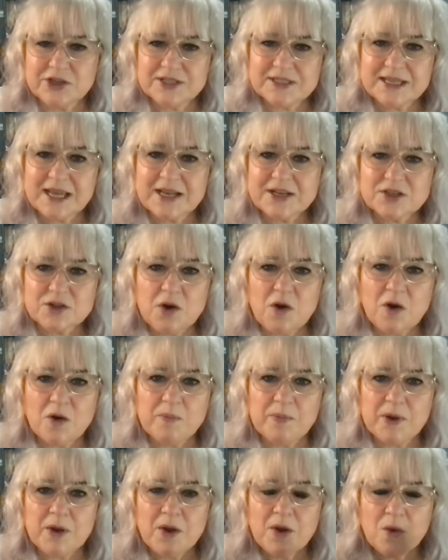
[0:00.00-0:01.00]
It's that
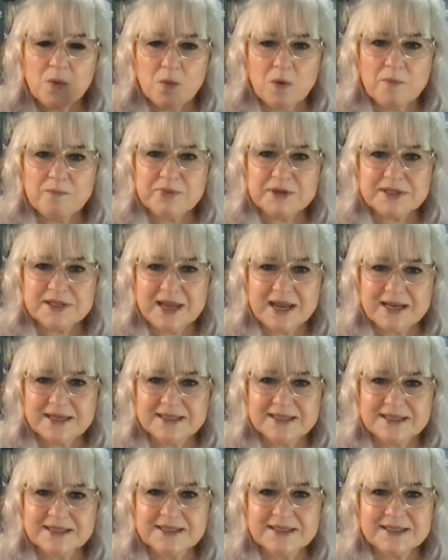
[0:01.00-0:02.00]
top
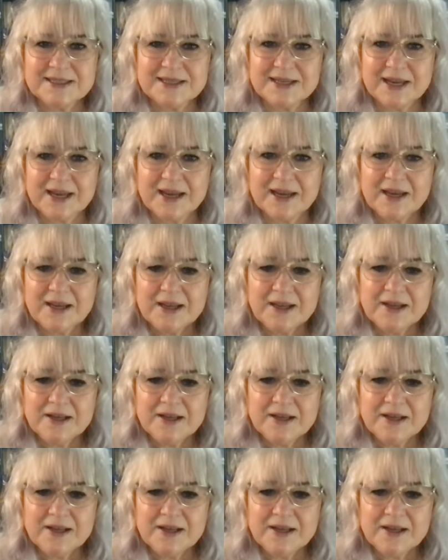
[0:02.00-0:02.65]
1%, isn't it?